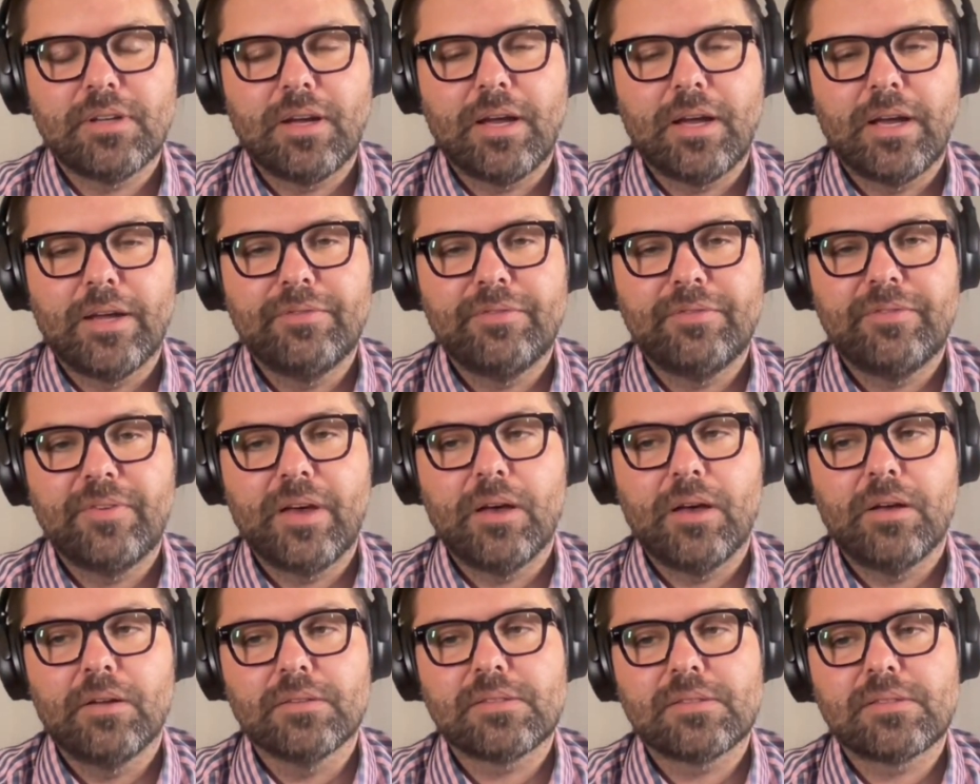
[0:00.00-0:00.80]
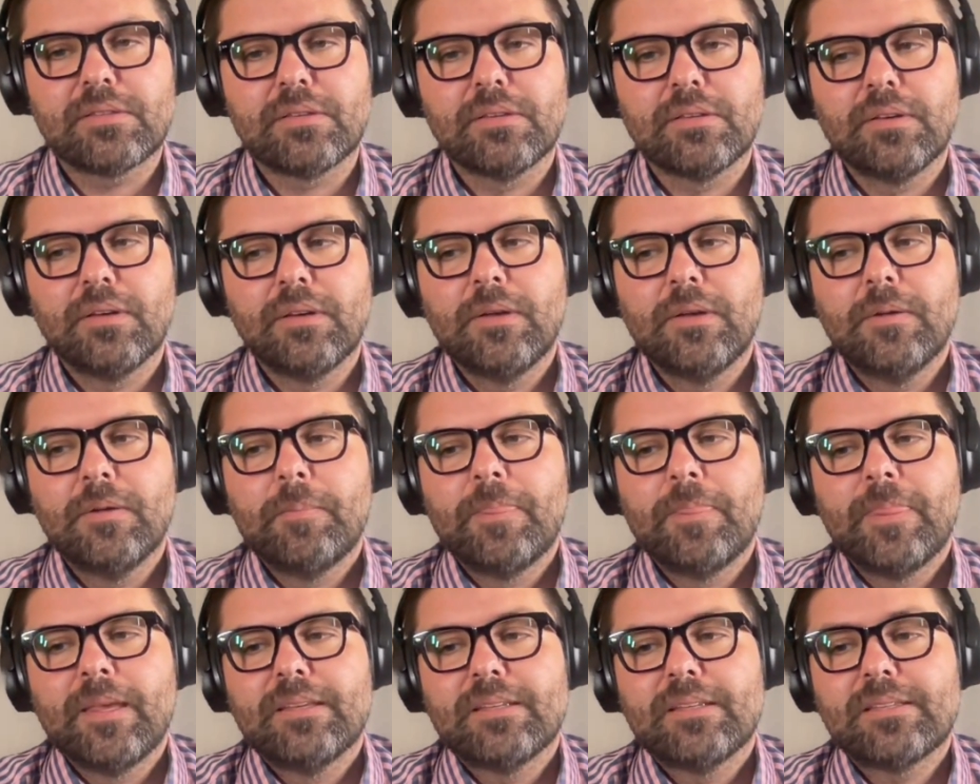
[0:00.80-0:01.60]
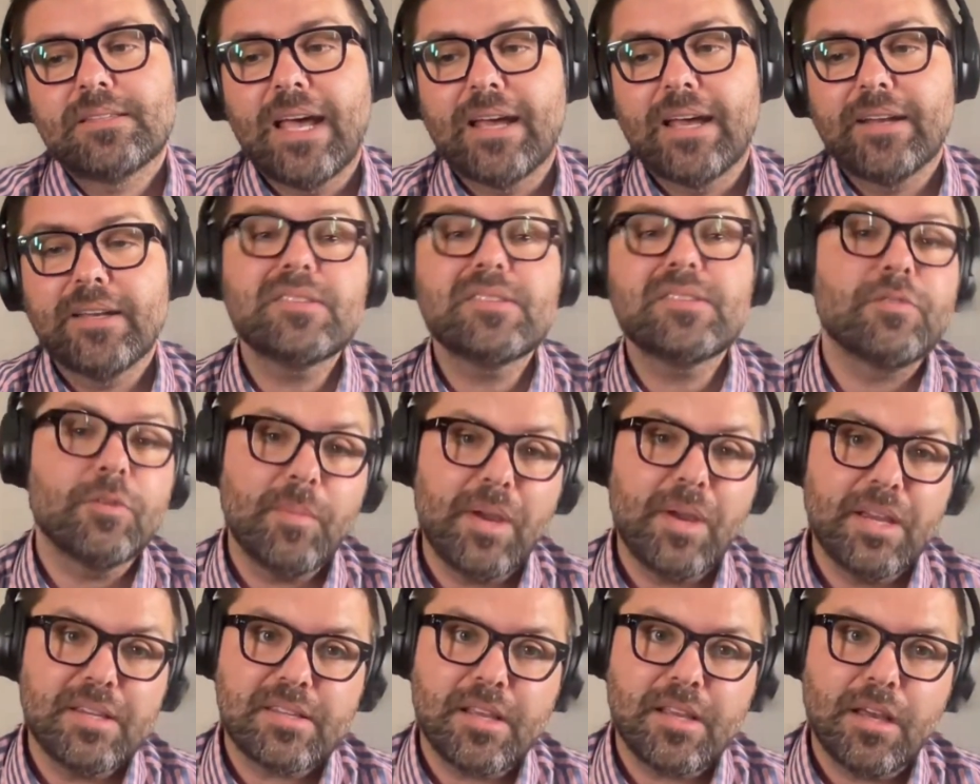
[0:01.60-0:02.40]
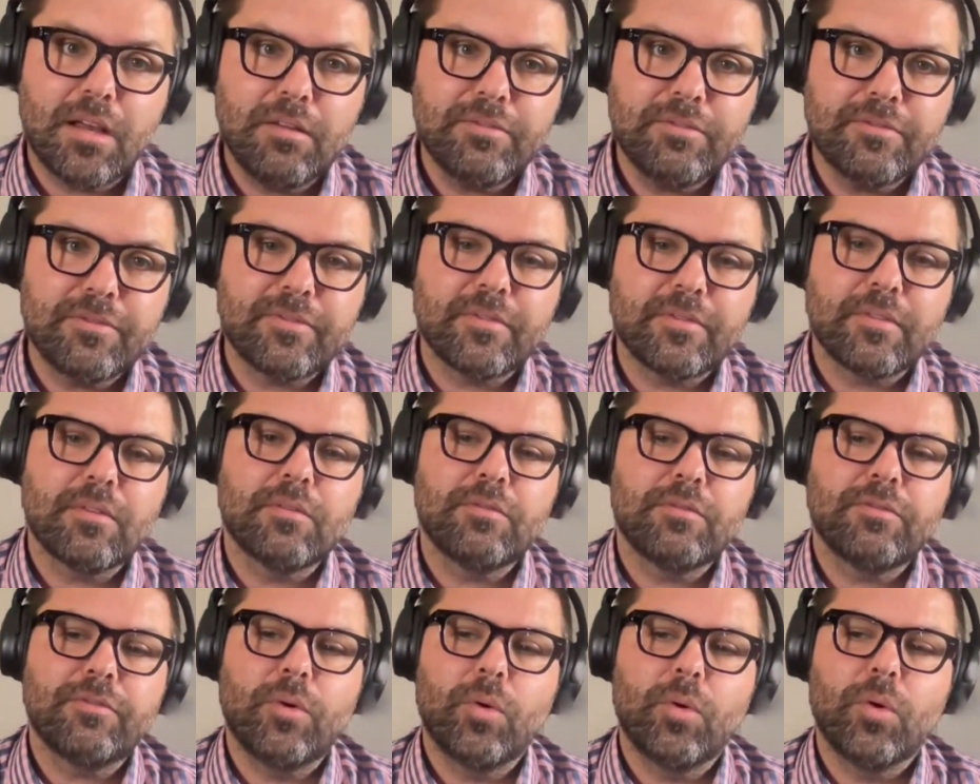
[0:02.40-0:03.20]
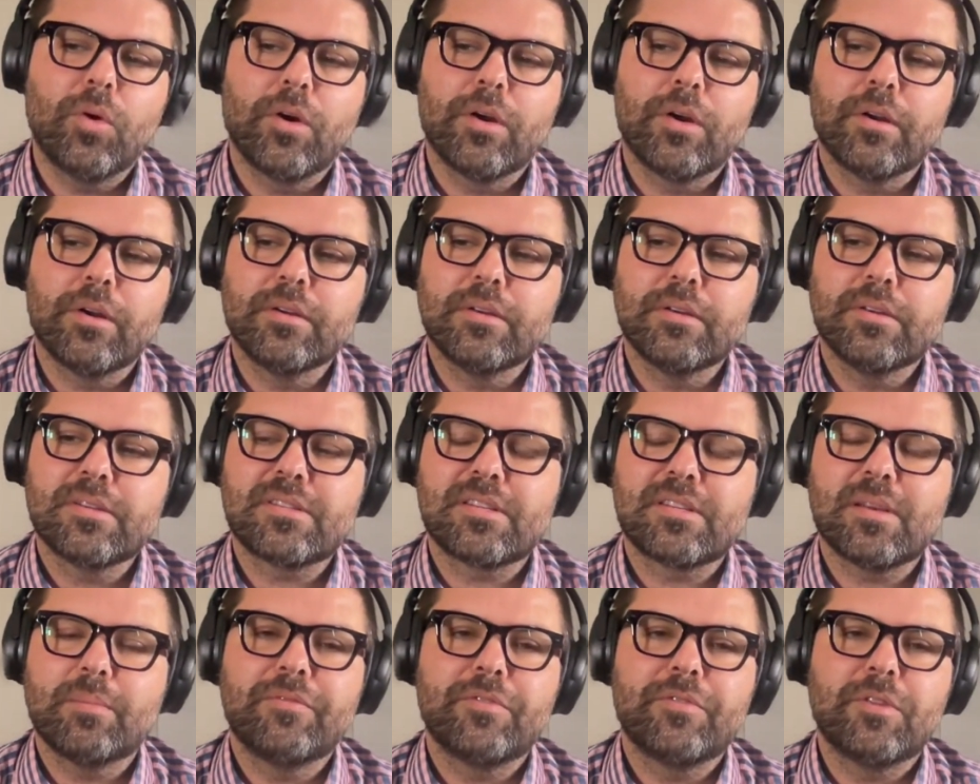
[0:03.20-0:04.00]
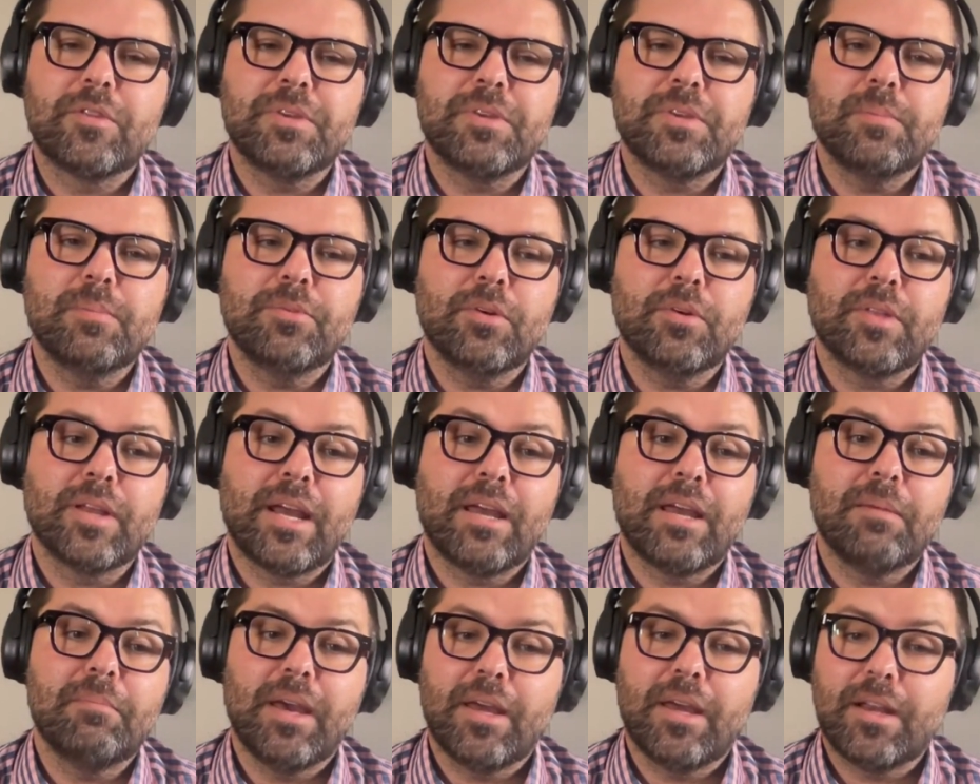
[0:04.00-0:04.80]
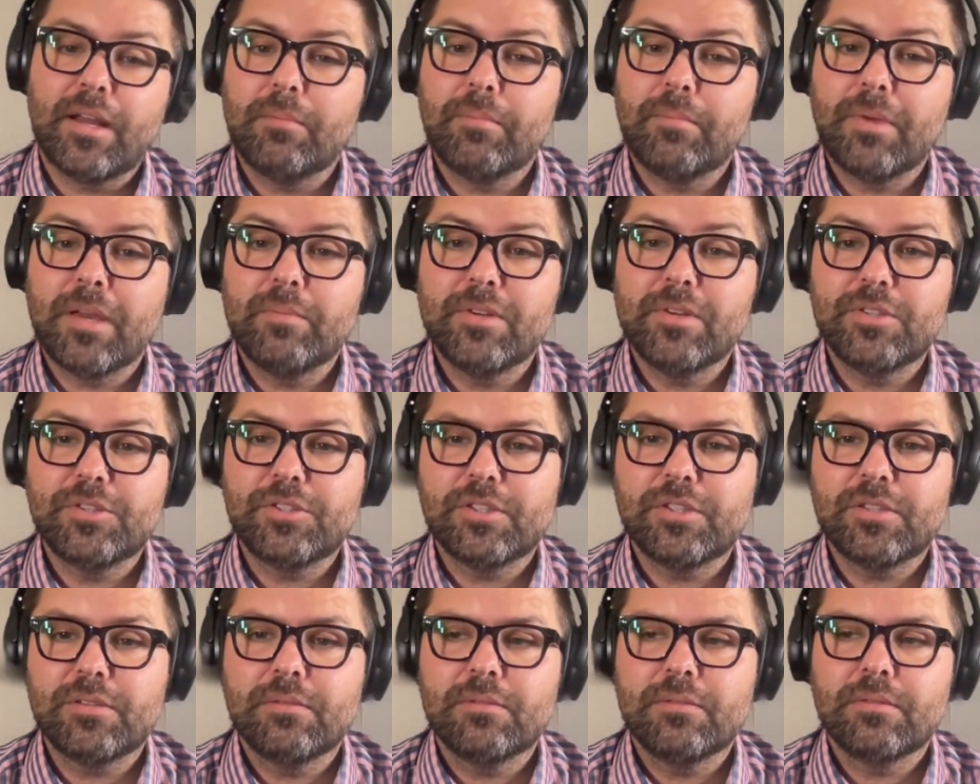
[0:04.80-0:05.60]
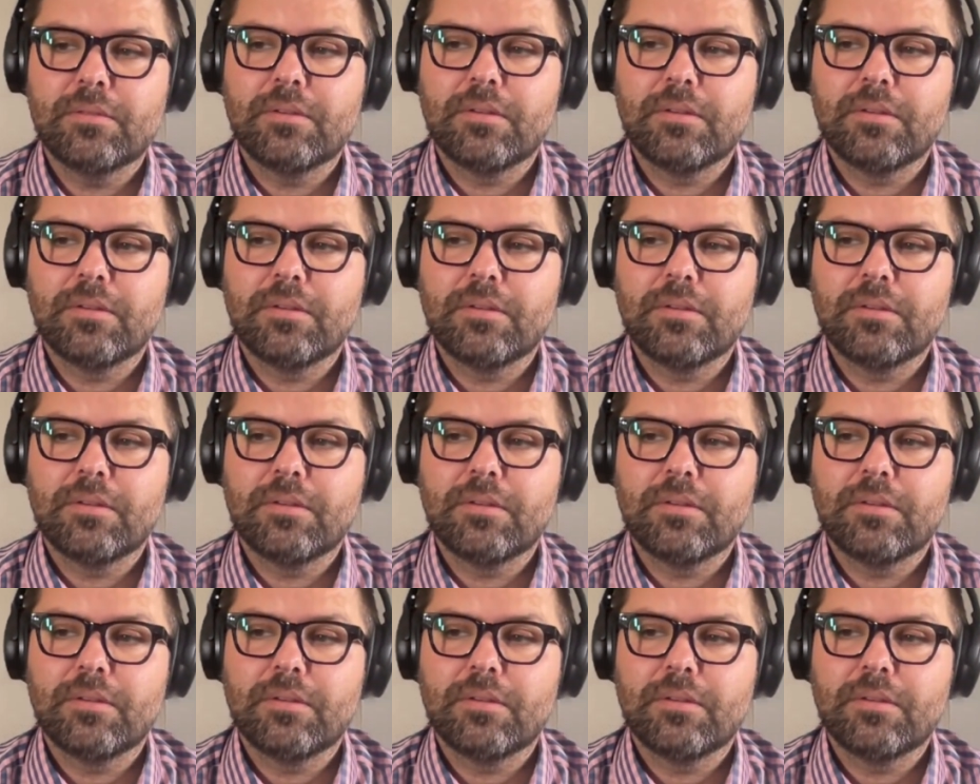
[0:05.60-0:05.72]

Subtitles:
I felt sadness for myself, for some of the people that I met on my mission.